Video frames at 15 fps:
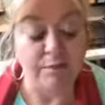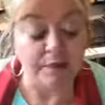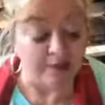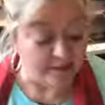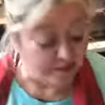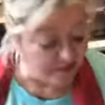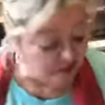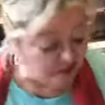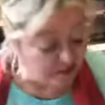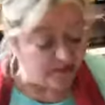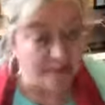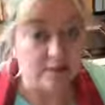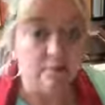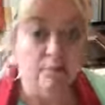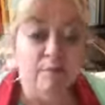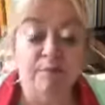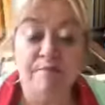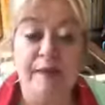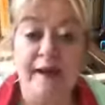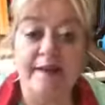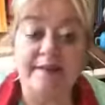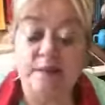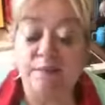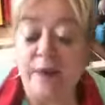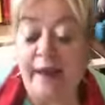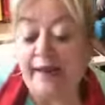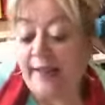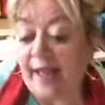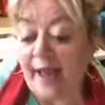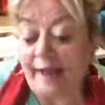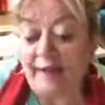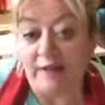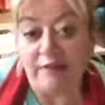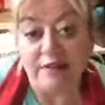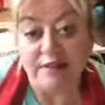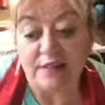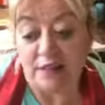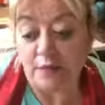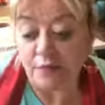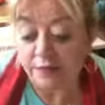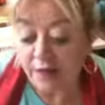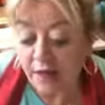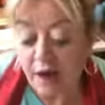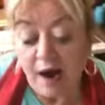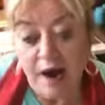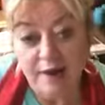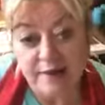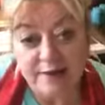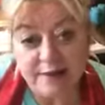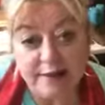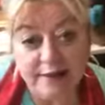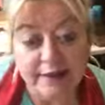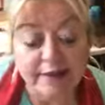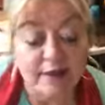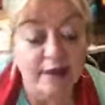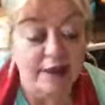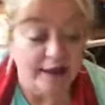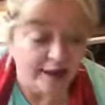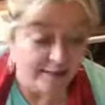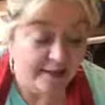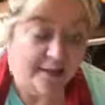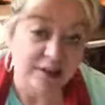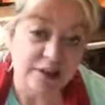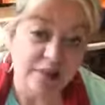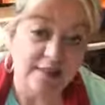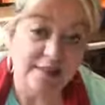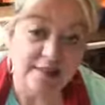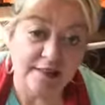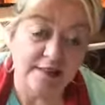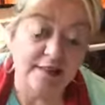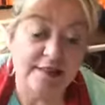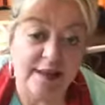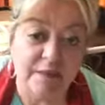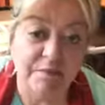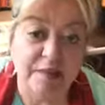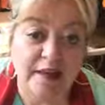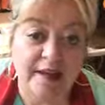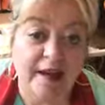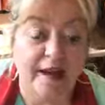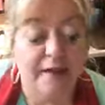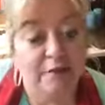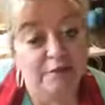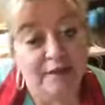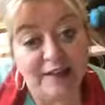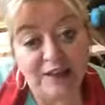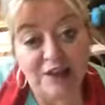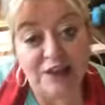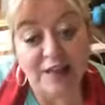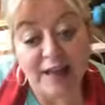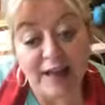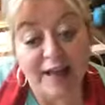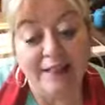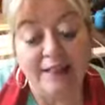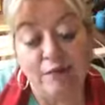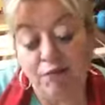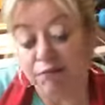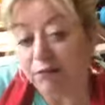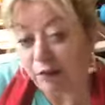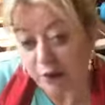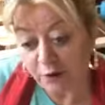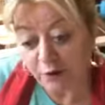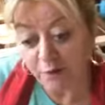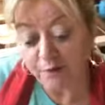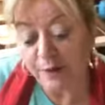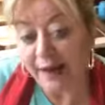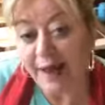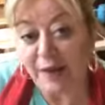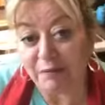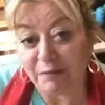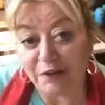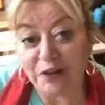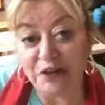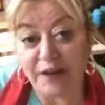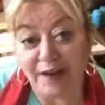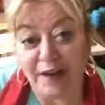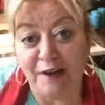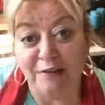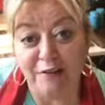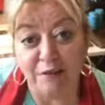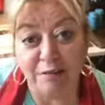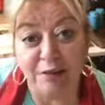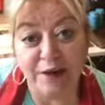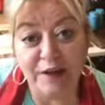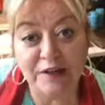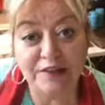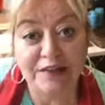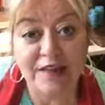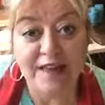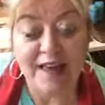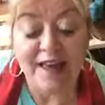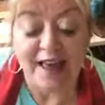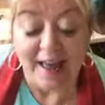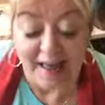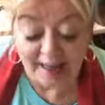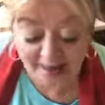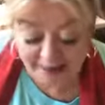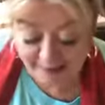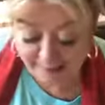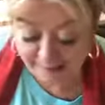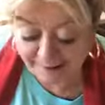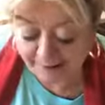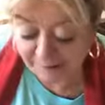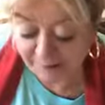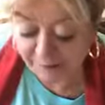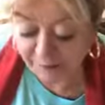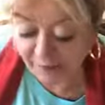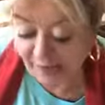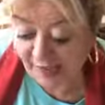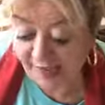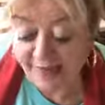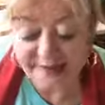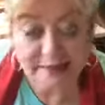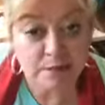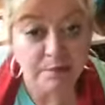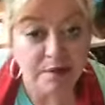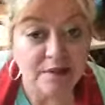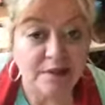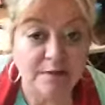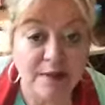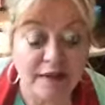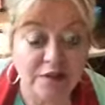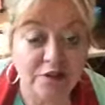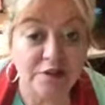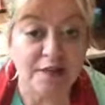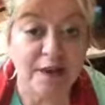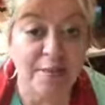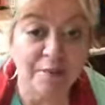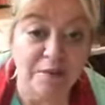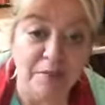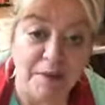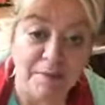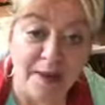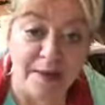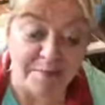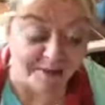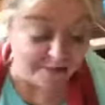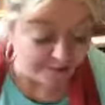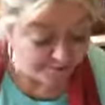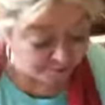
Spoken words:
but then she's bounced back out of it. So honestly, and I think she says the same thing, I don't think she had the flu, but I appreciate all of the prayers, and I got to spend some extra time with my babies.